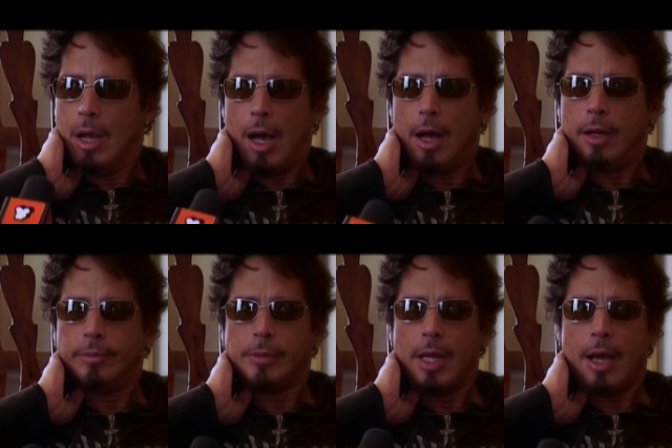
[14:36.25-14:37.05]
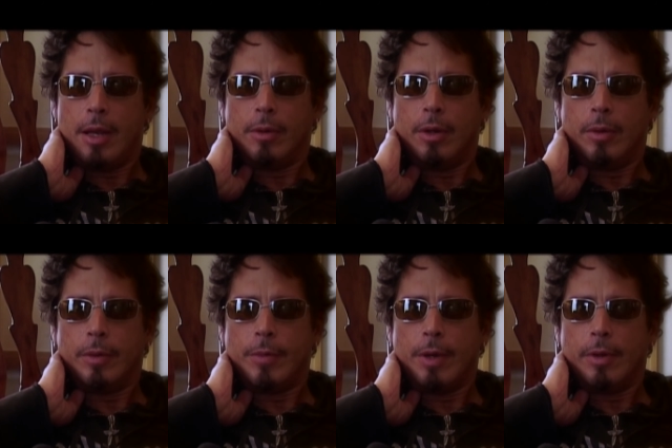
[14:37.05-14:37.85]
Um, yeah, I don't
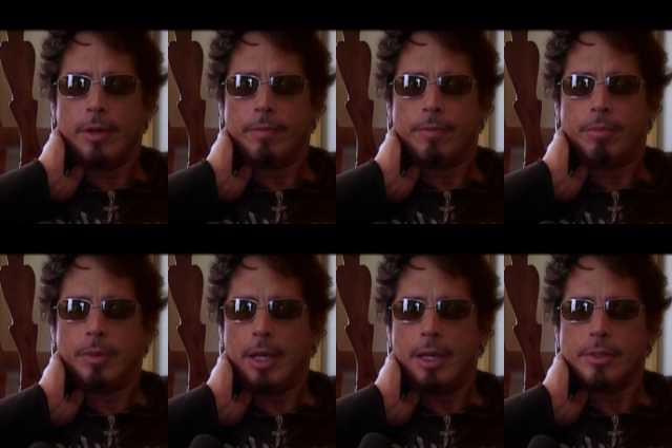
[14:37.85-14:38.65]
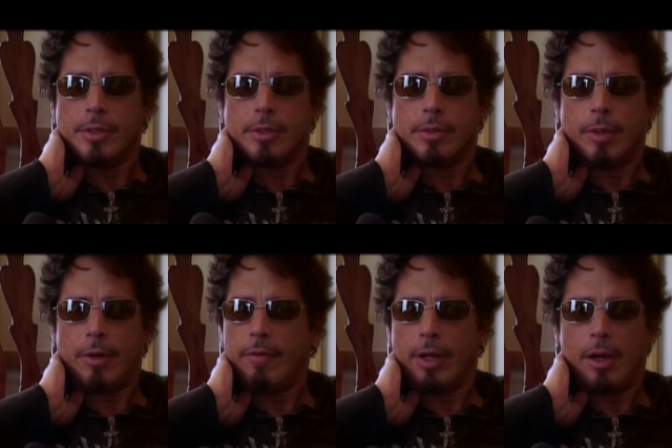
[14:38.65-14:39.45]
know. We, we have plans. We
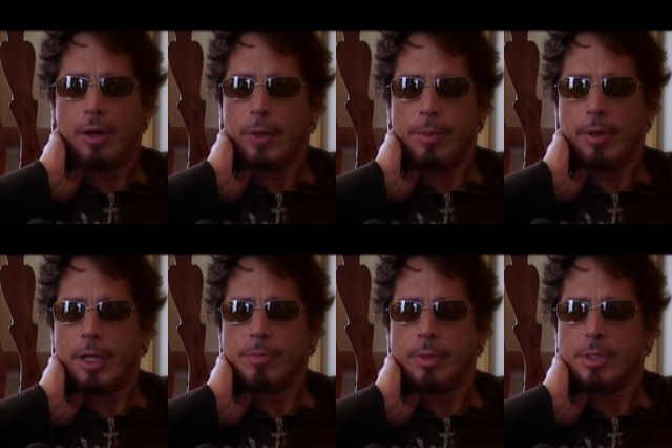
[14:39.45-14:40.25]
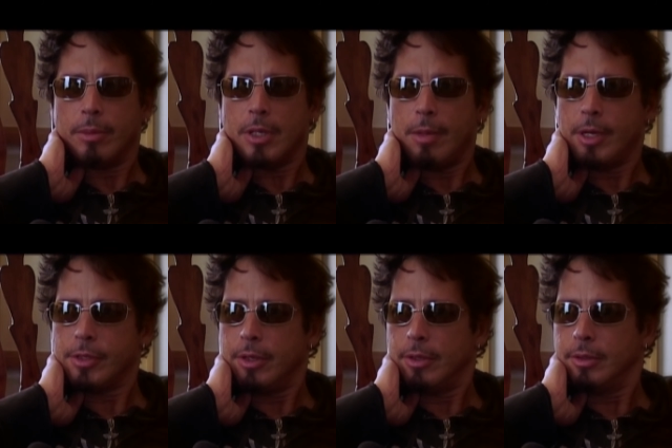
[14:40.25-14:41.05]
don't have any concrete plans, but sometime
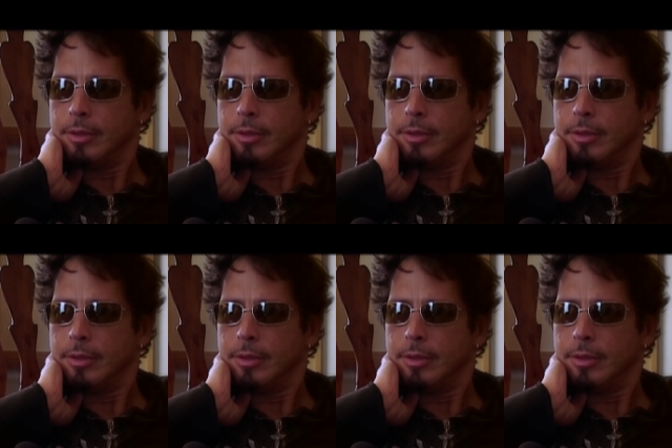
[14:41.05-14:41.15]
next year.